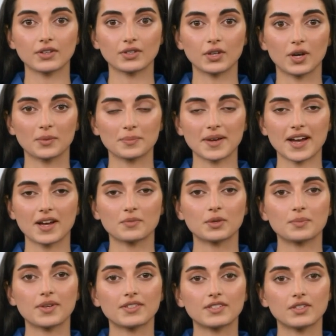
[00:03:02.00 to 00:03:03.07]
your pay will
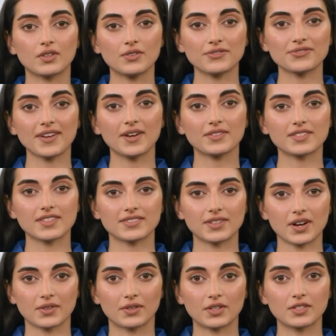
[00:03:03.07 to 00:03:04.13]
be
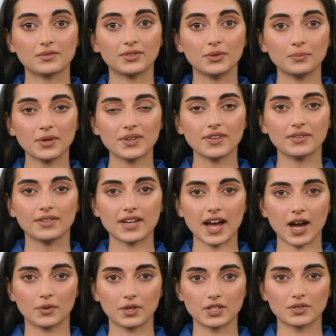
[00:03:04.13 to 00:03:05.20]
$2,000 for meeting the
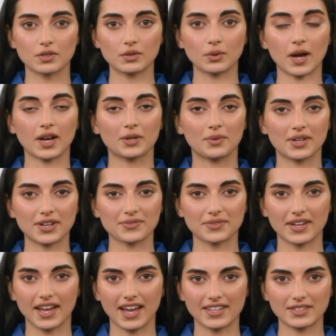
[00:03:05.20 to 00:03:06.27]
hours requirement of
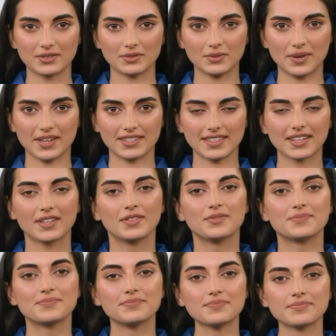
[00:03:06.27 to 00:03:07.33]
the S3 tier.
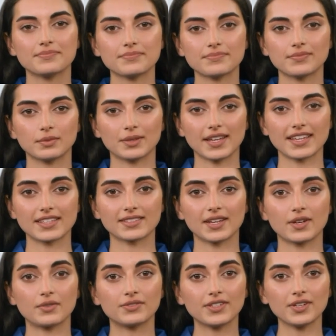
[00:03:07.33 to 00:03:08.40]
Please
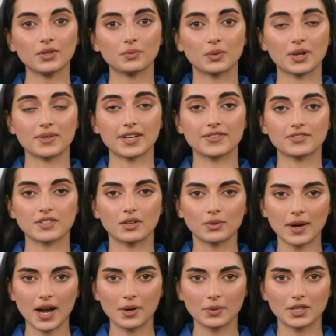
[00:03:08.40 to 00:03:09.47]
note that a limit of
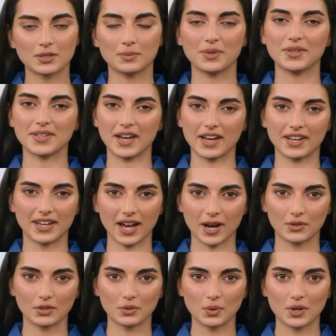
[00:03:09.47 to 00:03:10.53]
2 hours per day
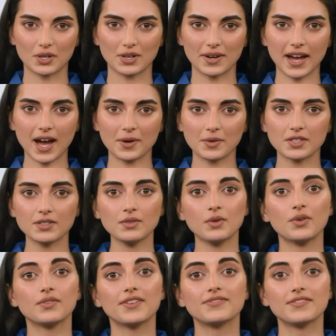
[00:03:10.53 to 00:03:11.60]
count toward your hours
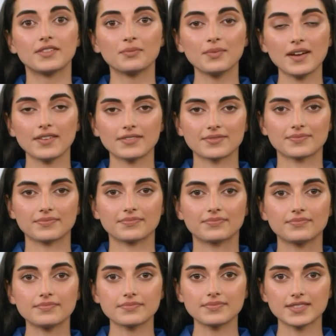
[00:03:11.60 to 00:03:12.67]
quota for the month.
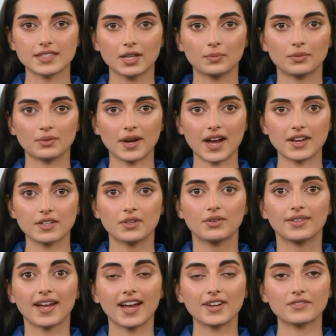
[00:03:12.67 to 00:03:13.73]
So plan your
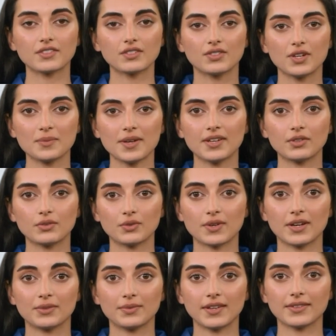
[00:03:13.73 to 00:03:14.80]
live streaming
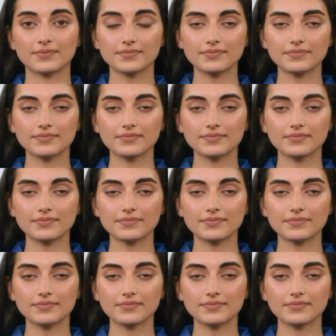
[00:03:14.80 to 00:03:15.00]
accordingly.